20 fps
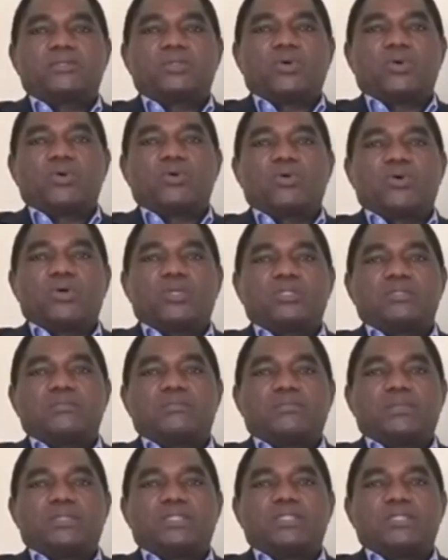
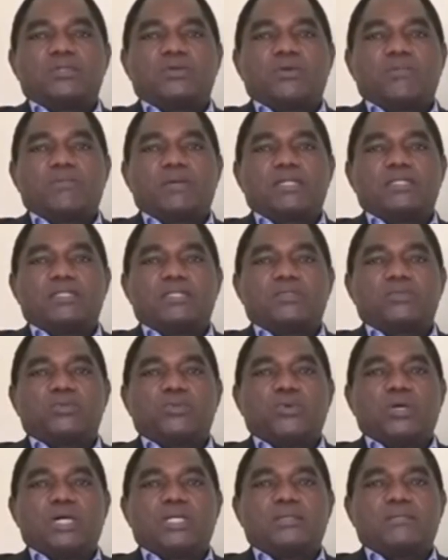so-called political parties
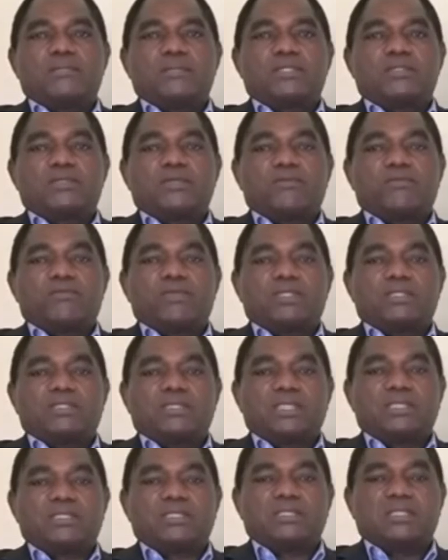who had a press
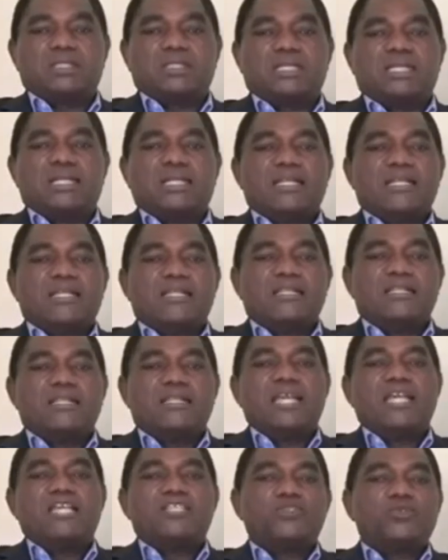conference yesterday,
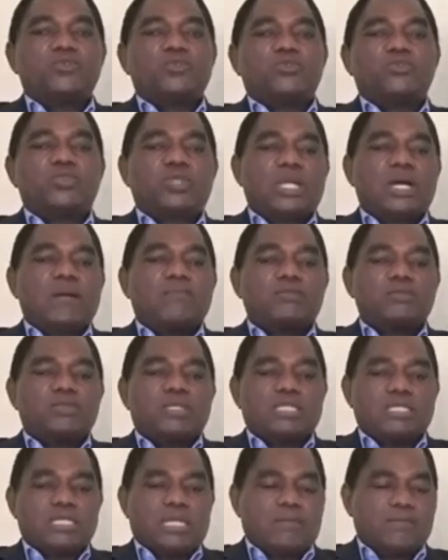they should come
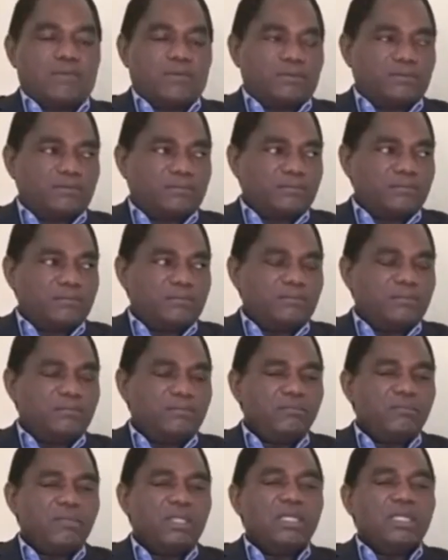to a table.
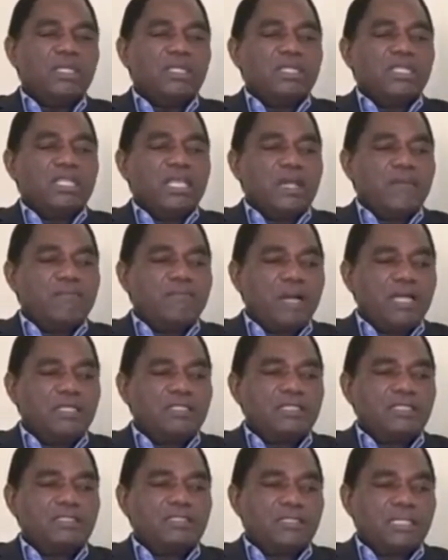There are
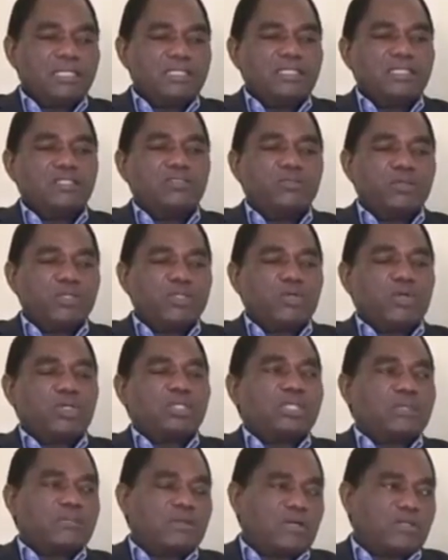matters that need to be
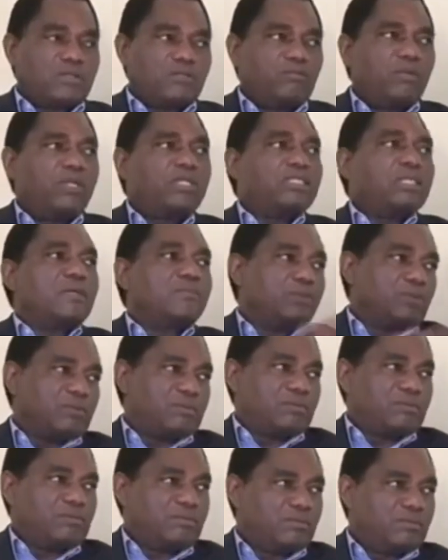talked about. For
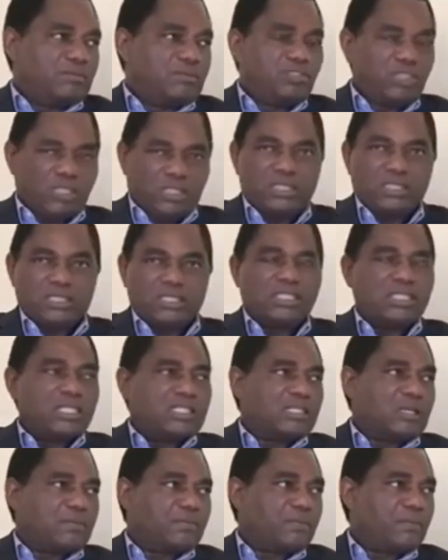example, just as
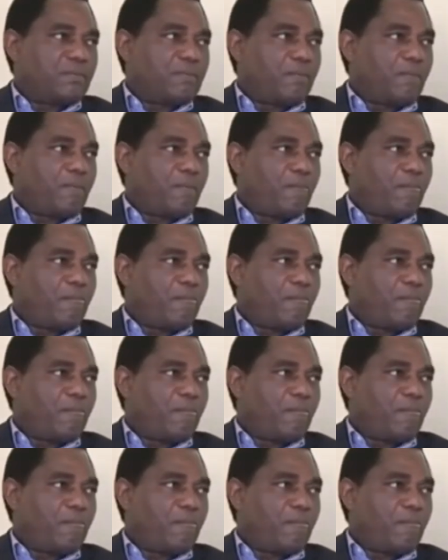an example,